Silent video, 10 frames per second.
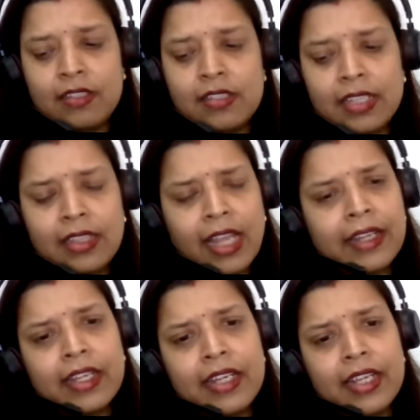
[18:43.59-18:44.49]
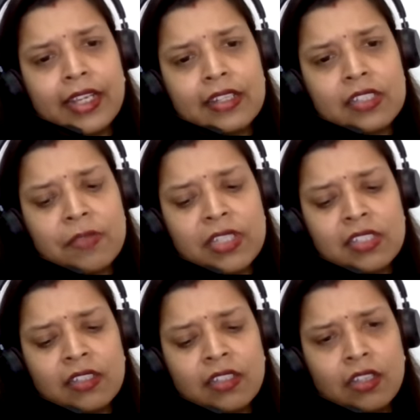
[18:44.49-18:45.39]
Synthetic indicators
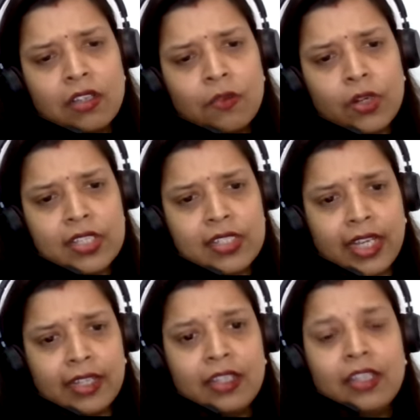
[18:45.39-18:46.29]
means, what is that?